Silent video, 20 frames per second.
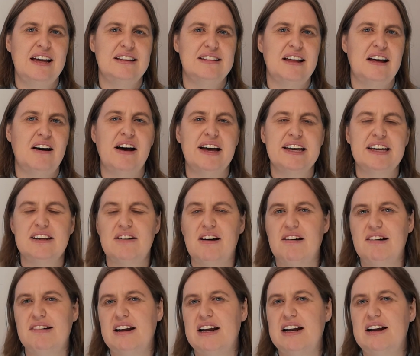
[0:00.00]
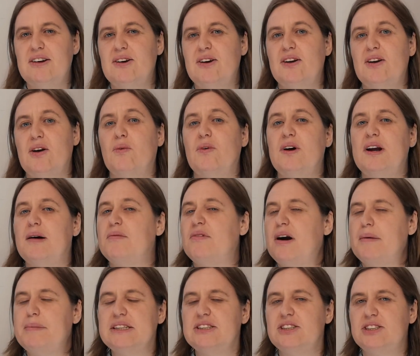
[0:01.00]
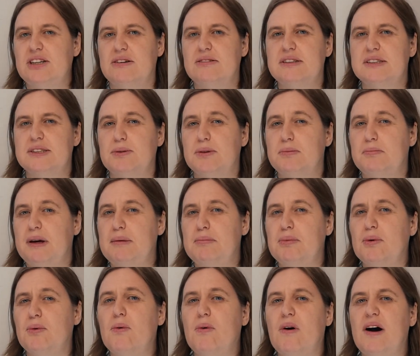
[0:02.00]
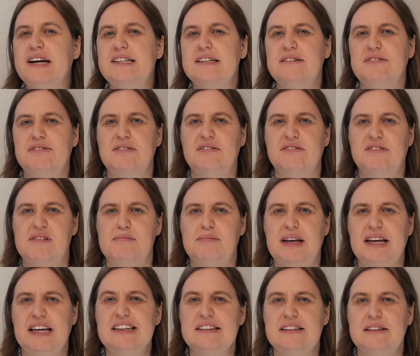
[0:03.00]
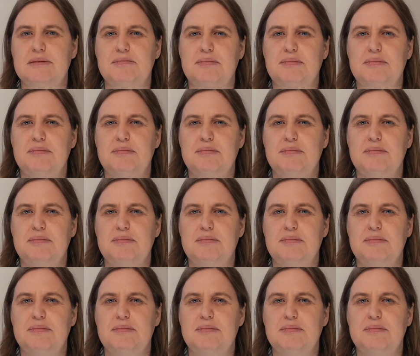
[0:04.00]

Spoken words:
that I can only learn when I'm rubbing shoulders with people quite different from me,